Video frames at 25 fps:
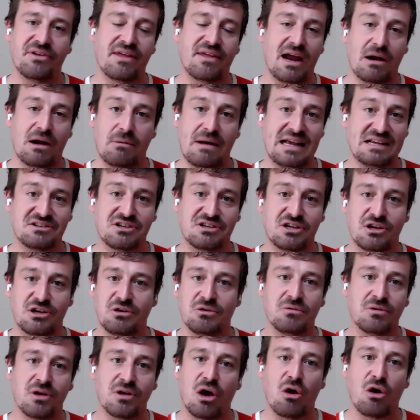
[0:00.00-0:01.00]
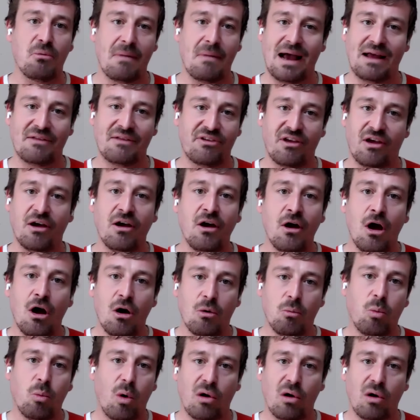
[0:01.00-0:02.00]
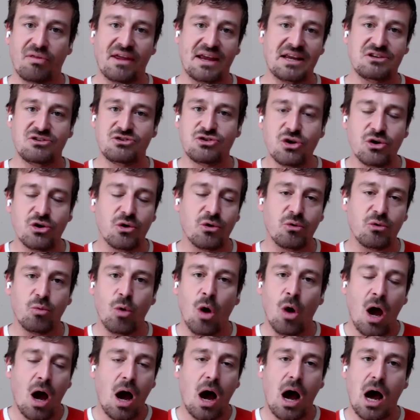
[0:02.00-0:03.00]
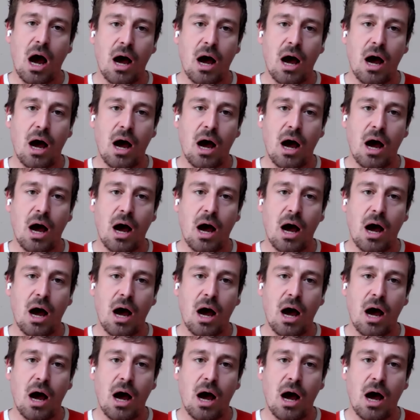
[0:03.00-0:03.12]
to their rescue no matter what they do.